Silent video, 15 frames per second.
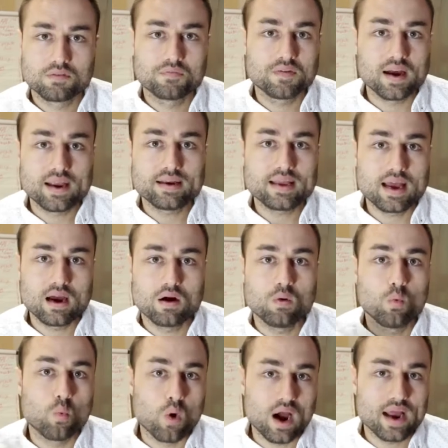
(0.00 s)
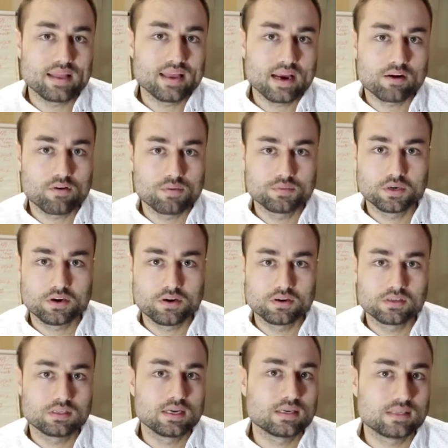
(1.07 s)
Find out why that
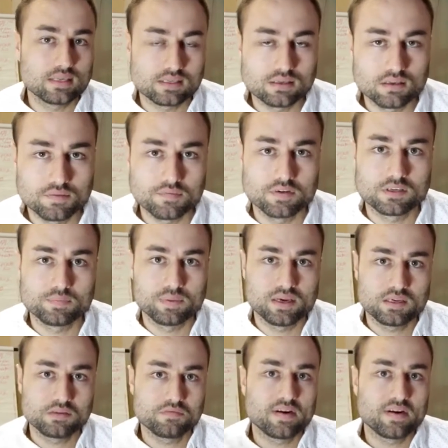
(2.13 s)
cryptocurrency exists in the first place.